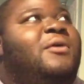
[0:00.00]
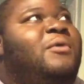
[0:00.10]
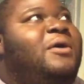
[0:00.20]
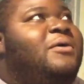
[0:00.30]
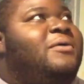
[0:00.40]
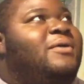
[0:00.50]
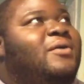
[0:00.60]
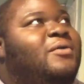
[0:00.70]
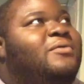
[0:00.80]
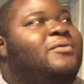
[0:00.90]
Well,
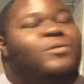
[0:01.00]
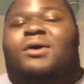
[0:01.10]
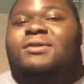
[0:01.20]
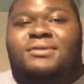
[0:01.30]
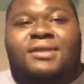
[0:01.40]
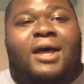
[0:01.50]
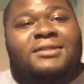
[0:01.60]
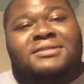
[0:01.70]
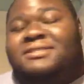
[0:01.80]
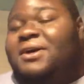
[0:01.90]
no,
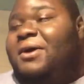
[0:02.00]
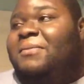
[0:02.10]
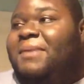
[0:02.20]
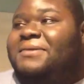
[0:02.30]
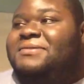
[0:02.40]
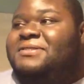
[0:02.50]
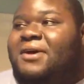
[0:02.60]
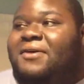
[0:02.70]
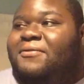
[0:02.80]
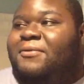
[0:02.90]
I'll just talk about
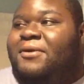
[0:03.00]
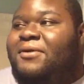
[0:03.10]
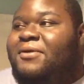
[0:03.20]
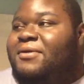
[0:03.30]
software